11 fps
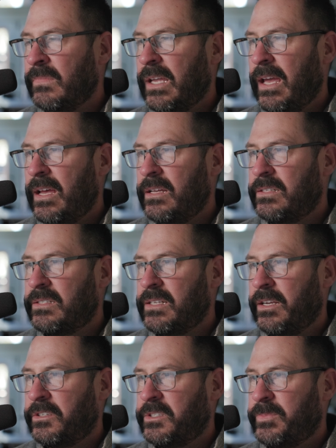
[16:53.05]
as
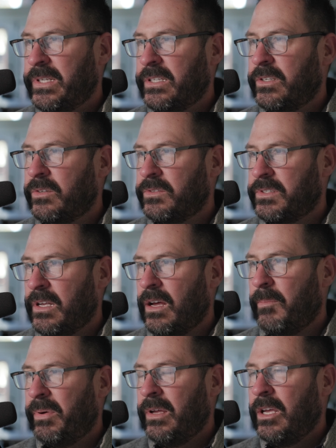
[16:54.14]
airspeed goes
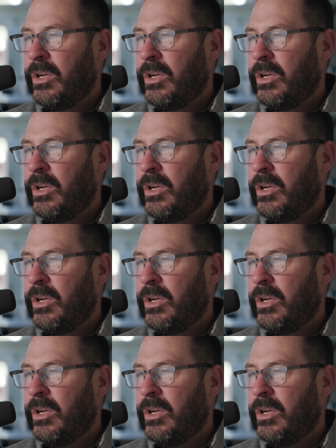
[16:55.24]
up,